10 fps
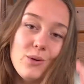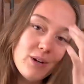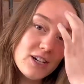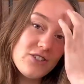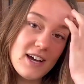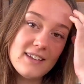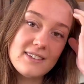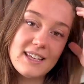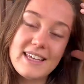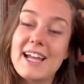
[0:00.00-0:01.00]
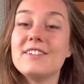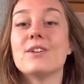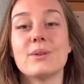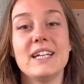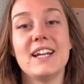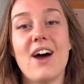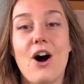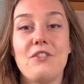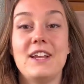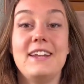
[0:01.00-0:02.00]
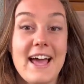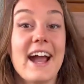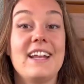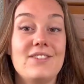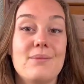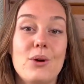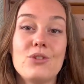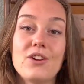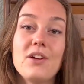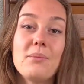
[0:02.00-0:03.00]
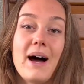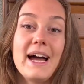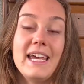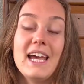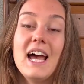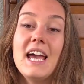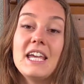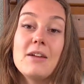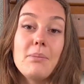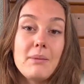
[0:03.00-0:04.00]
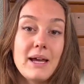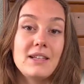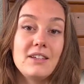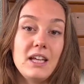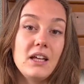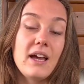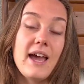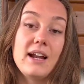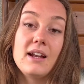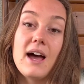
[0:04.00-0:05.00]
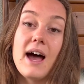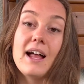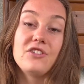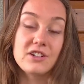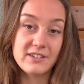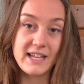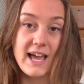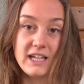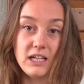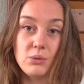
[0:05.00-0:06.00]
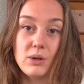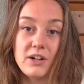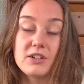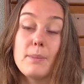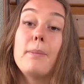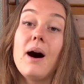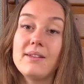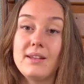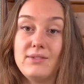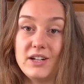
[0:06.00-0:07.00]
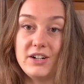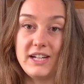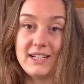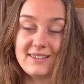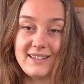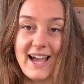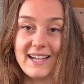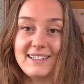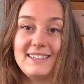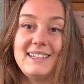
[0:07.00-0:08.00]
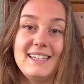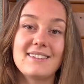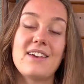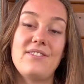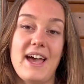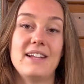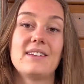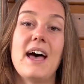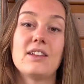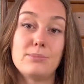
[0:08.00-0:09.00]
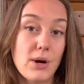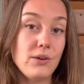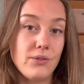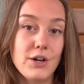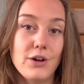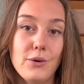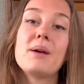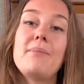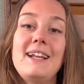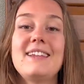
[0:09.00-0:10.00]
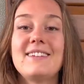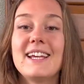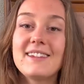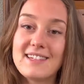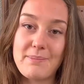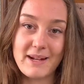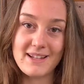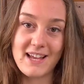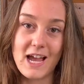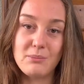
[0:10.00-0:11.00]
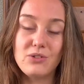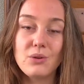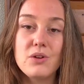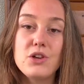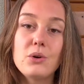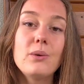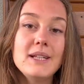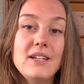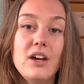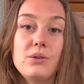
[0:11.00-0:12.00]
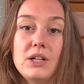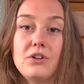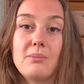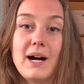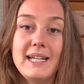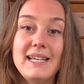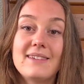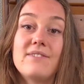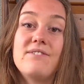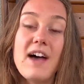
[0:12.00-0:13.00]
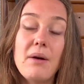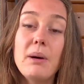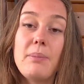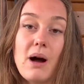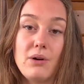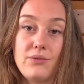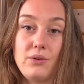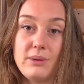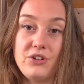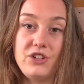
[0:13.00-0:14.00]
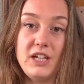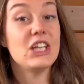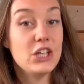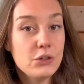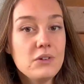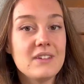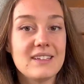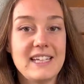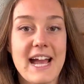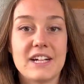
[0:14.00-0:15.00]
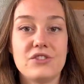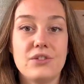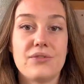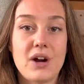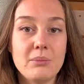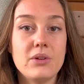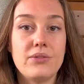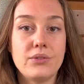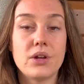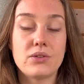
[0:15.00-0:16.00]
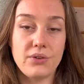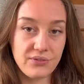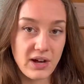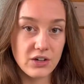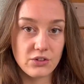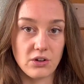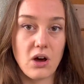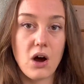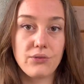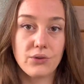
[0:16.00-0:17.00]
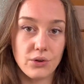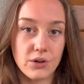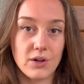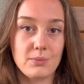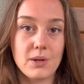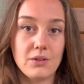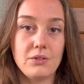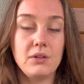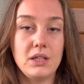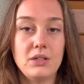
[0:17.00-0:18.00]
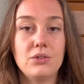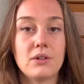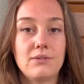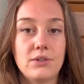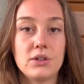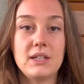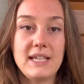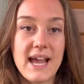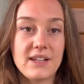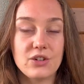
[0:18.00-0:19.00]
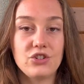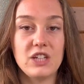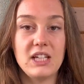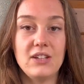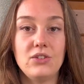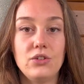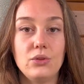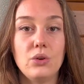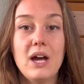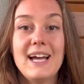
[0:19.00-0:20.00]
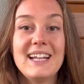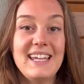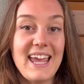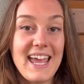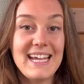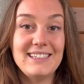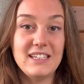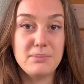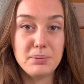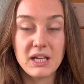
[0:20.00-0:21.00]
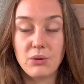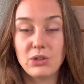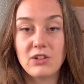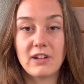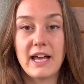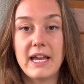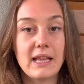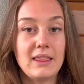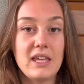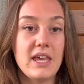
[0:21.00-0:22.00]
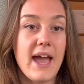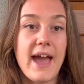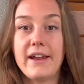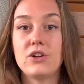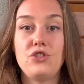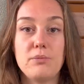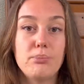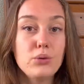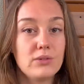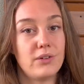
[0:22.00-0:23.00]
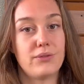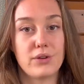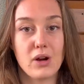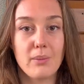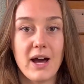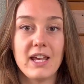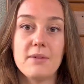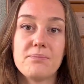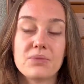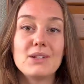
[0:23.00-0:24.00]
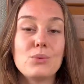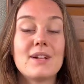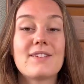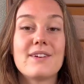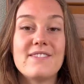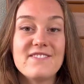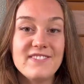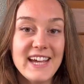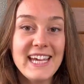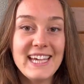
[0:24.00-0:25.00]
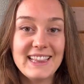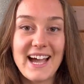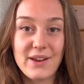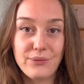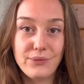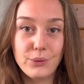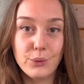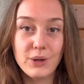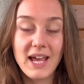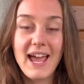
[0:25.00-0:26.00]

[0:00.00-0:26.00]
We're just getting rid of the negative emotion by implementing and understanding what are the positive learnings that this event has brought for you. But let's take a step at a time. So you already know that your body is a very powerful machine. It uses the energy from the food to function, of course, because you need to convert the energy into the ATP, which is like the energy booster for your body. But what's conveying that food